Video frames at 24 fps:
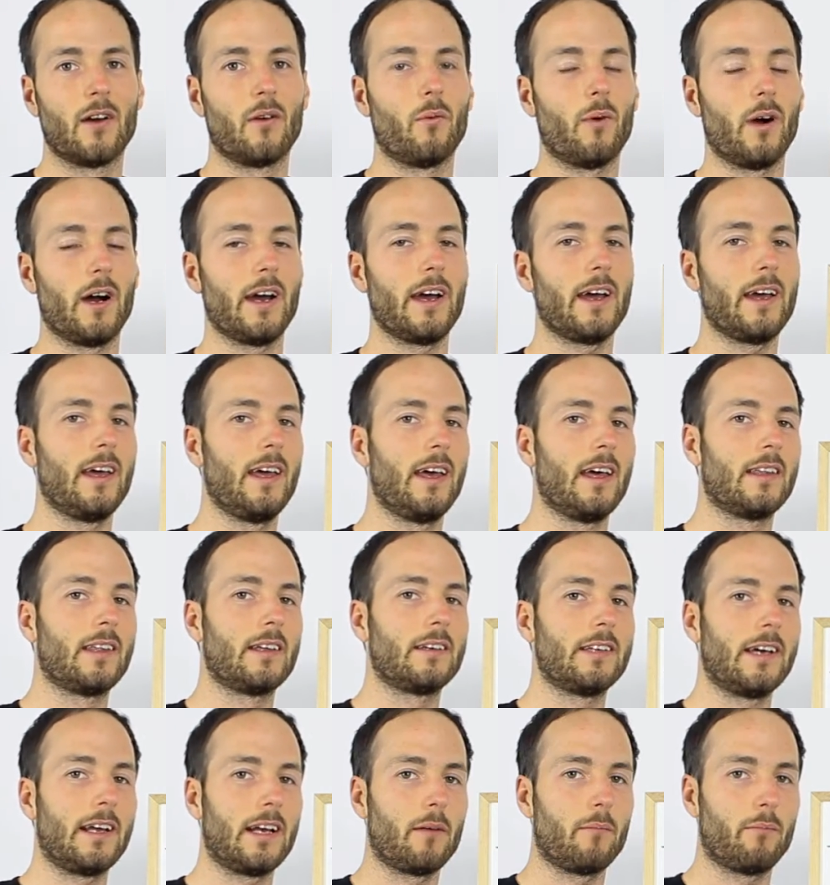Why?
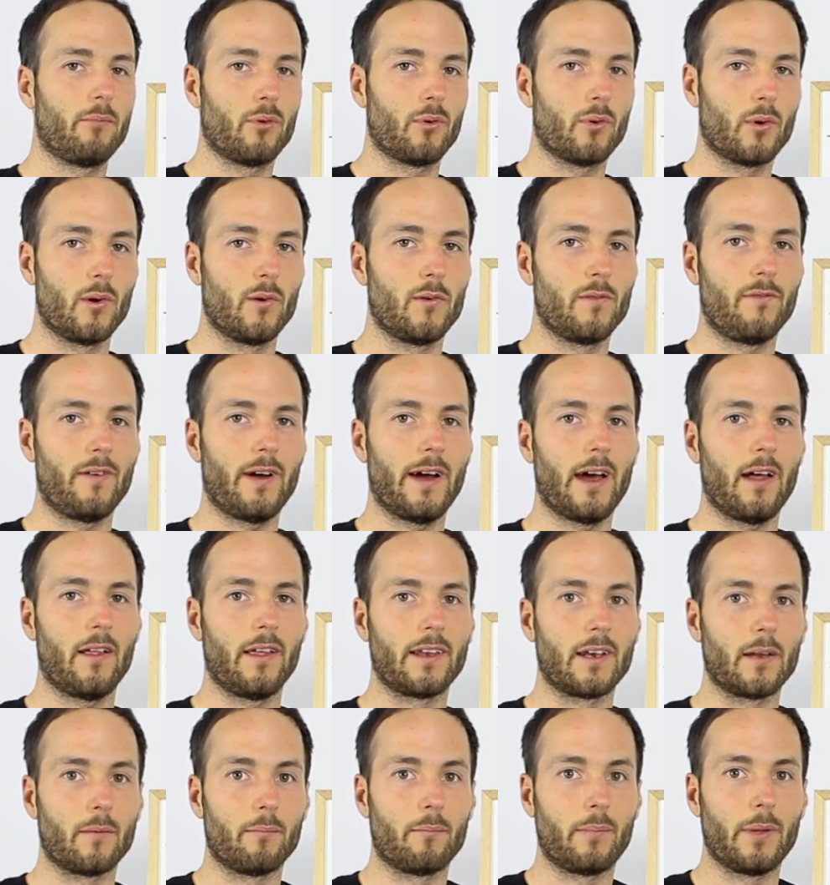The tenant
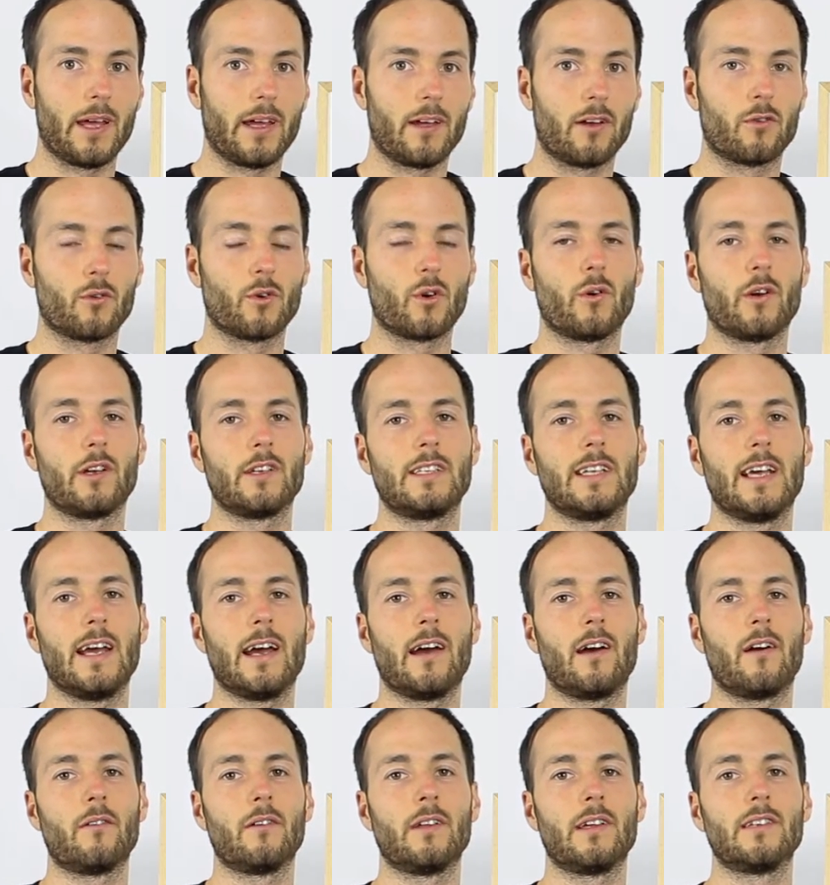profile in a big growing
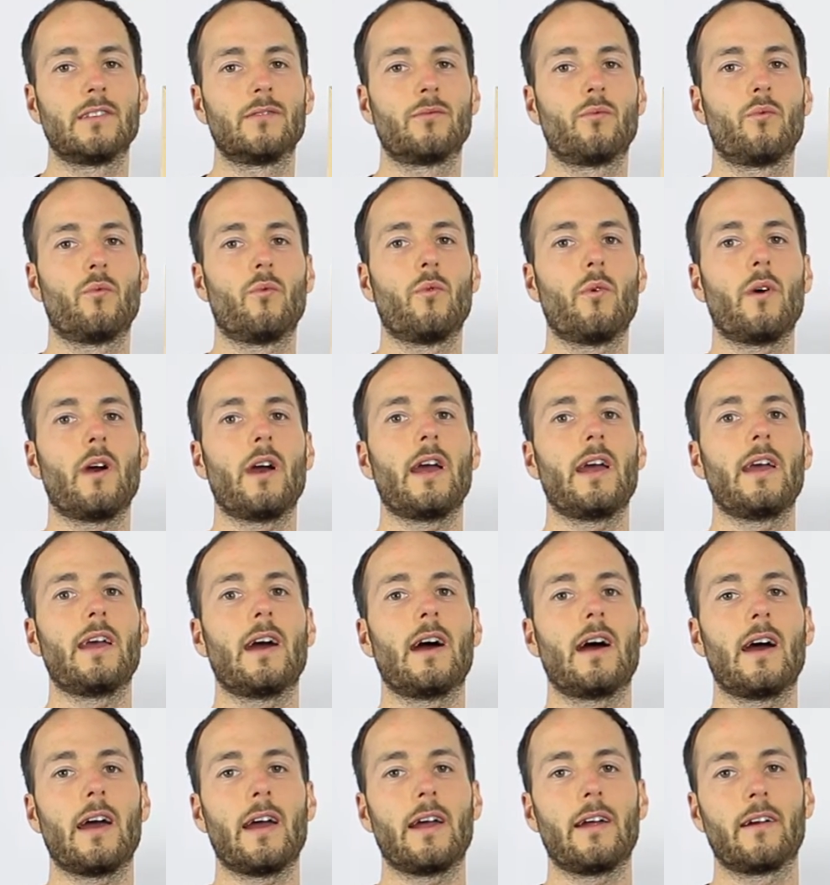town is way
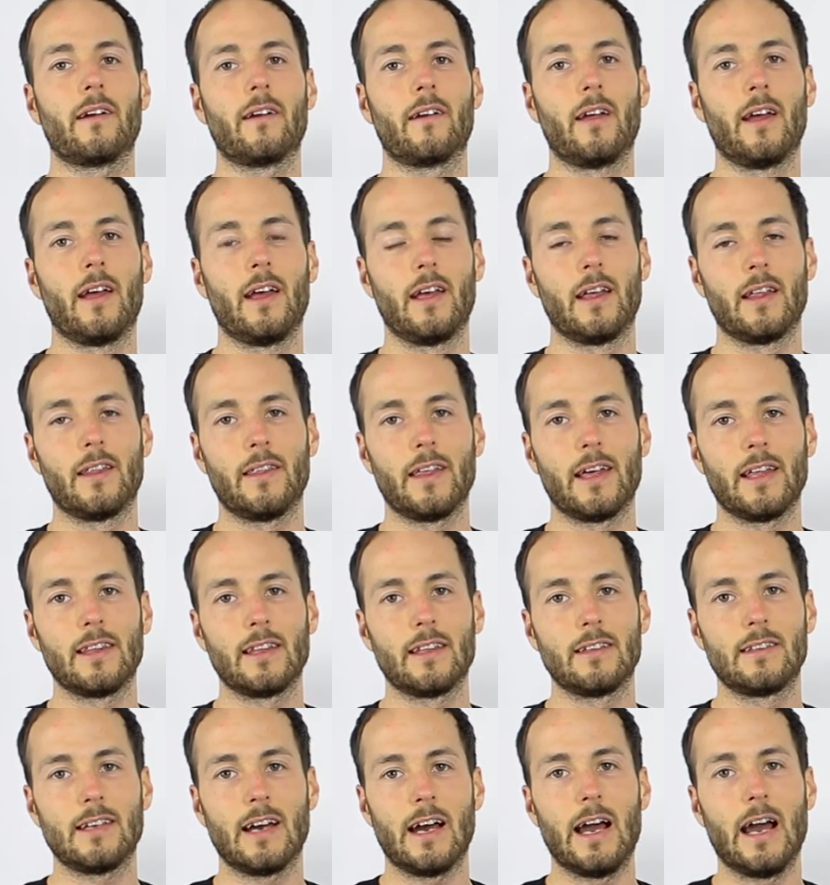higher than
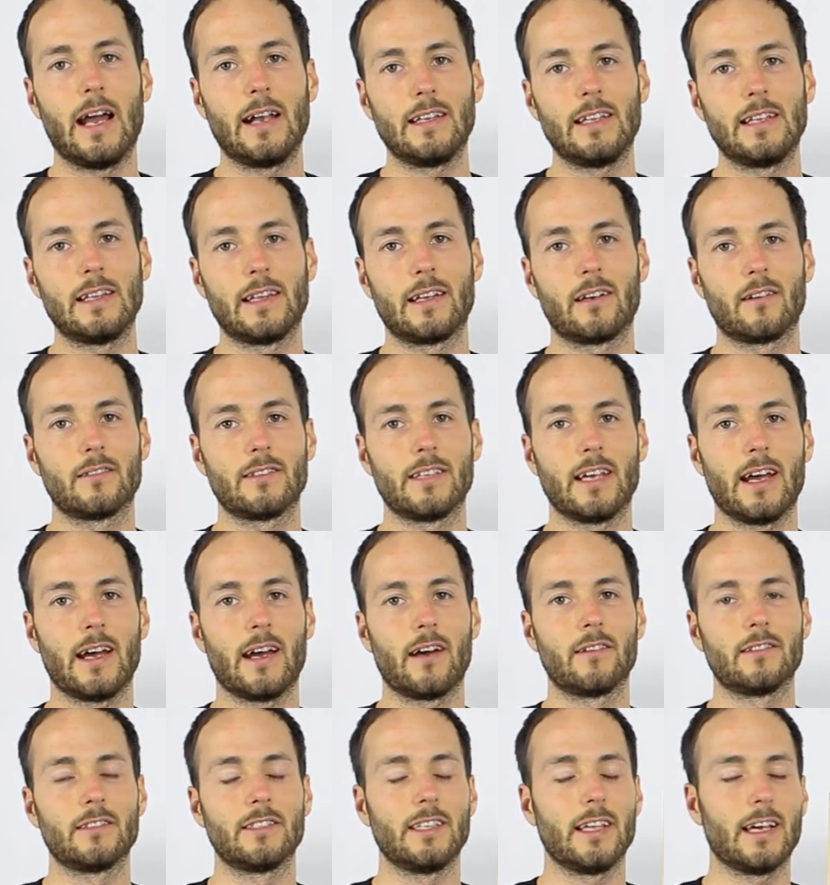the tiny little
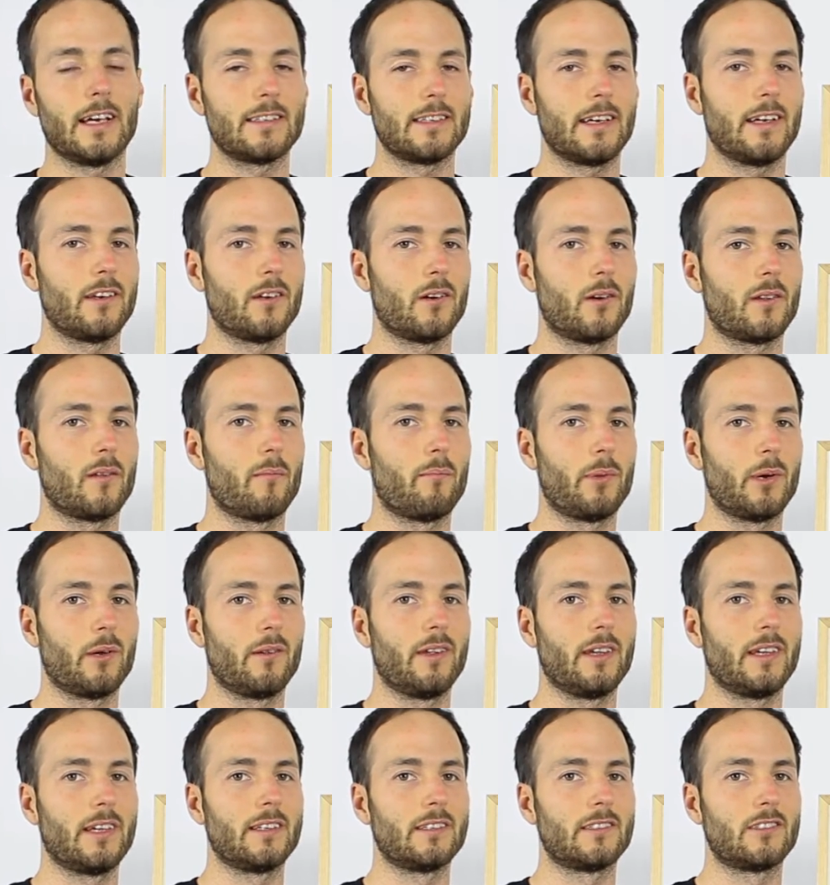towns. Yes, I know the
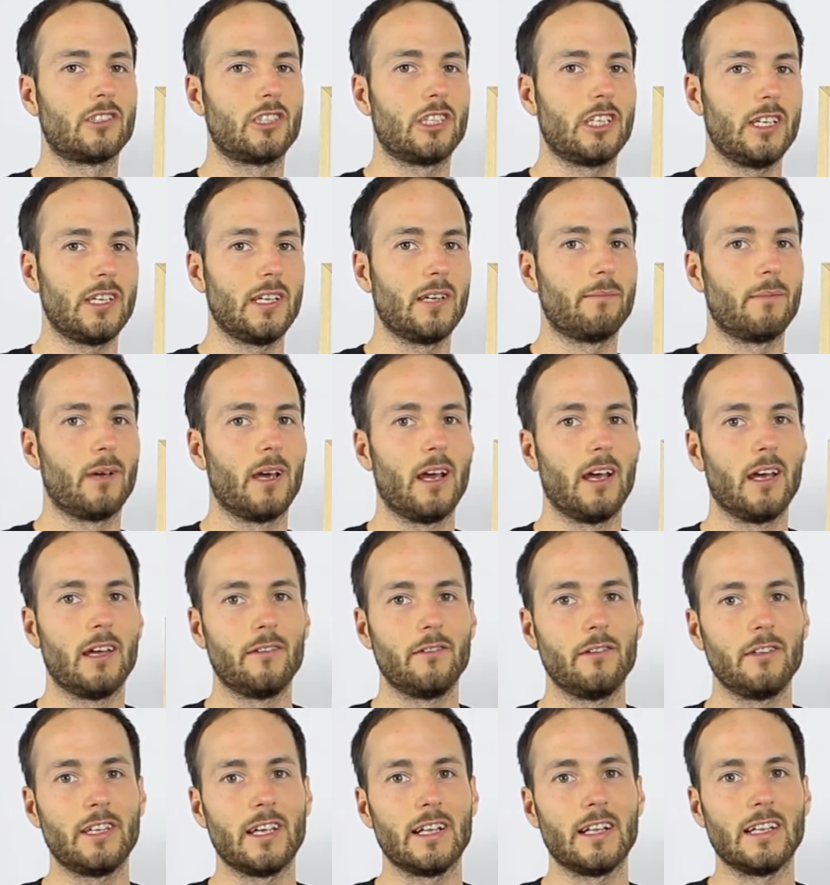building is cheap.
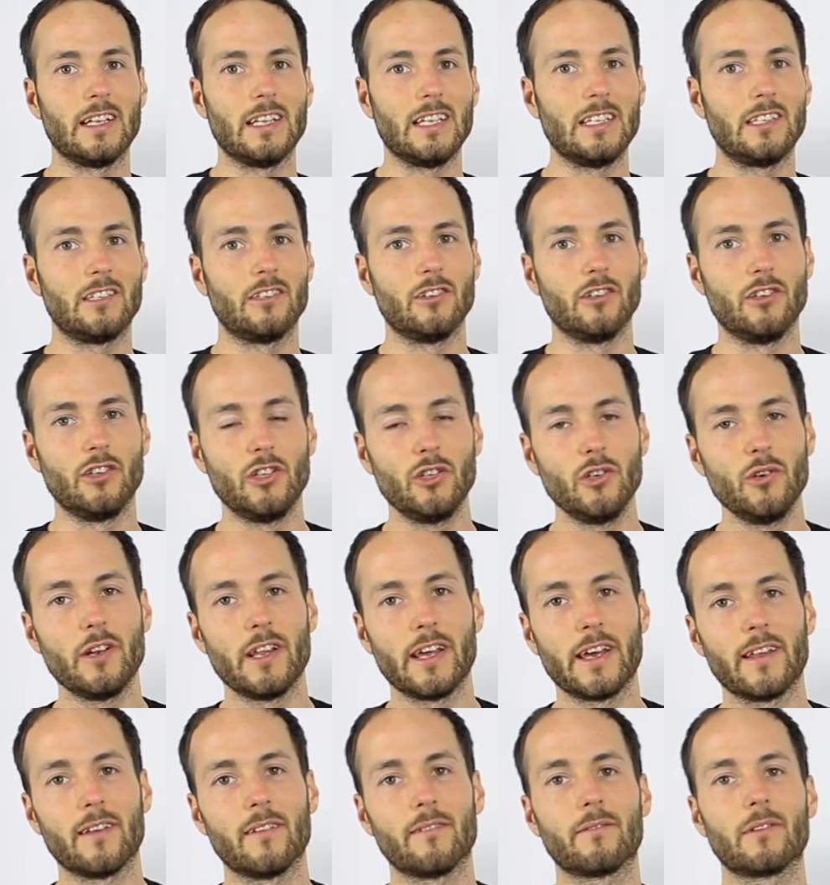You can get each
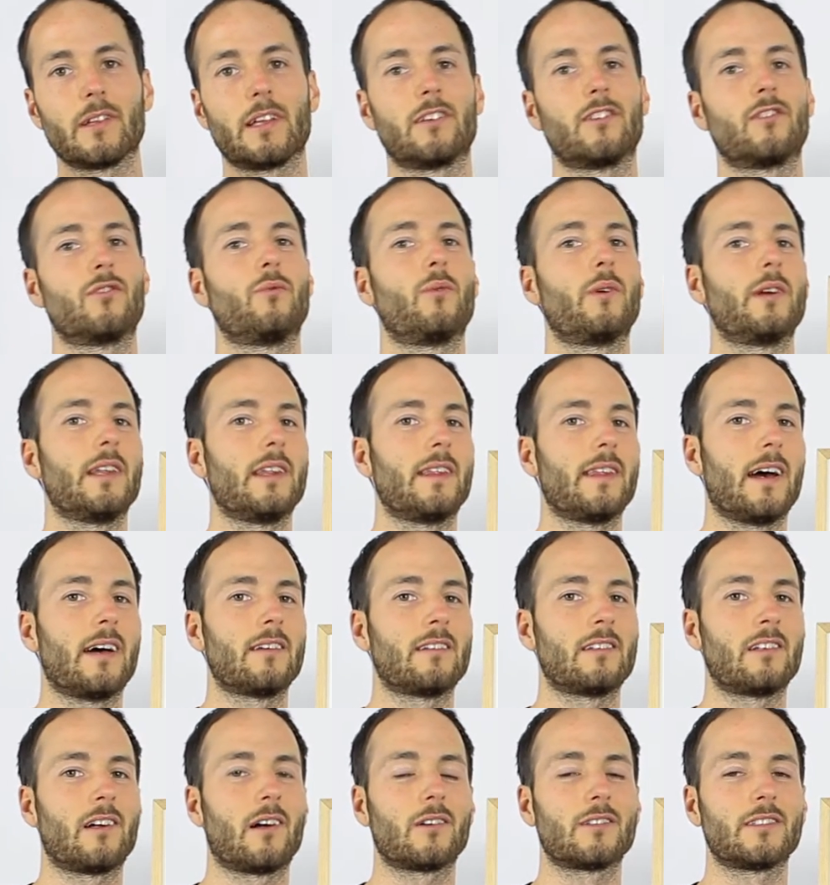unit for like
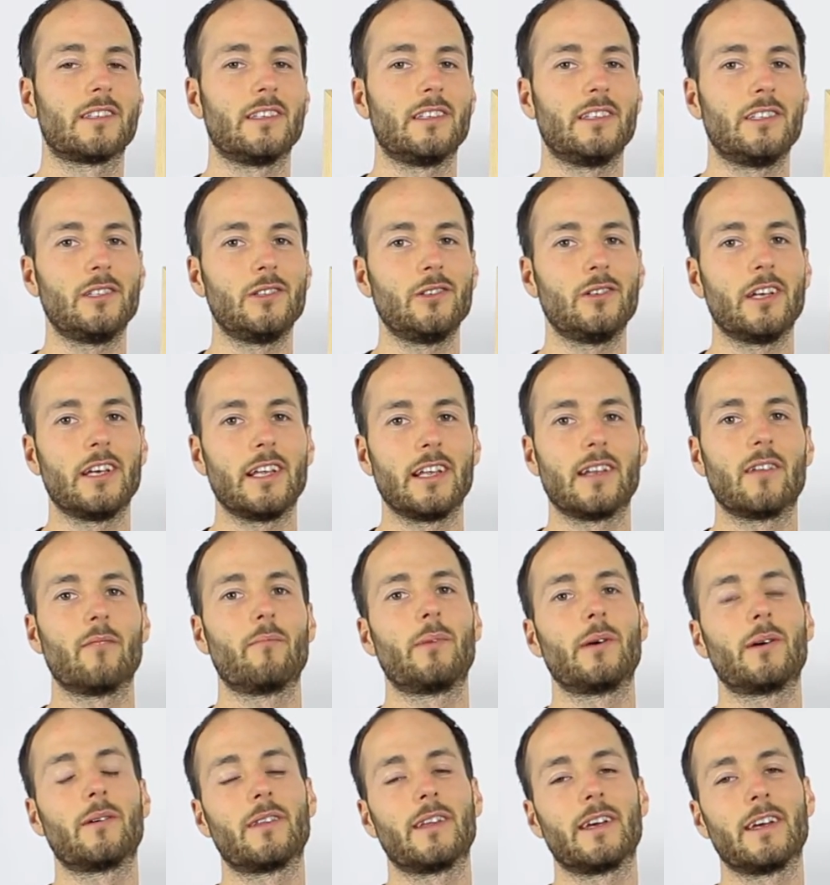$20,000 a unit in a
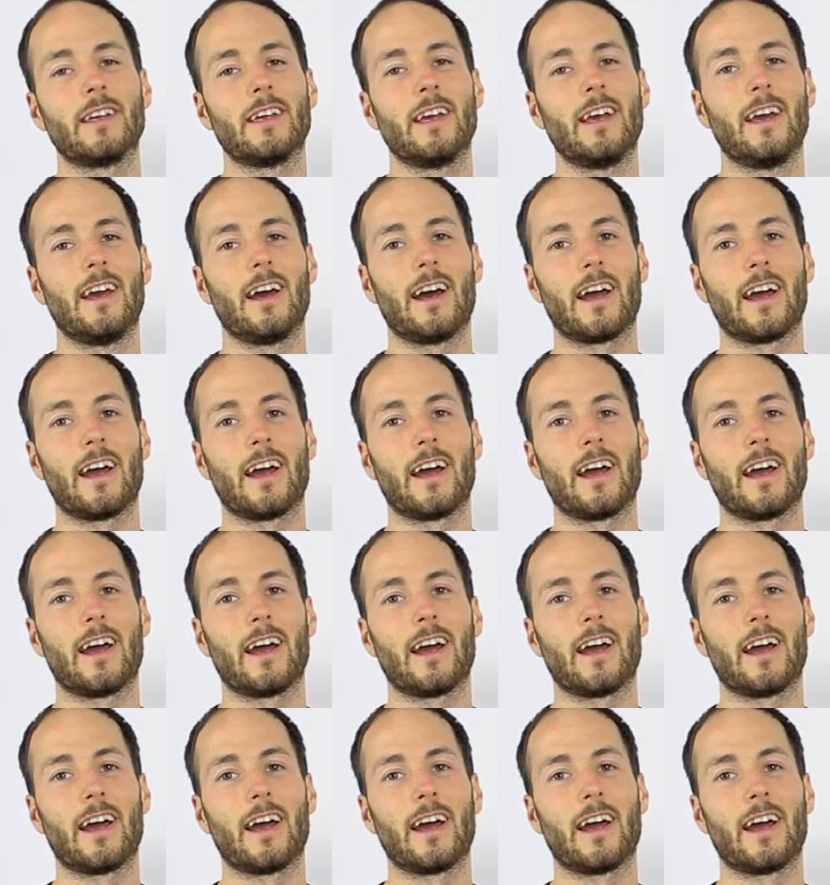building.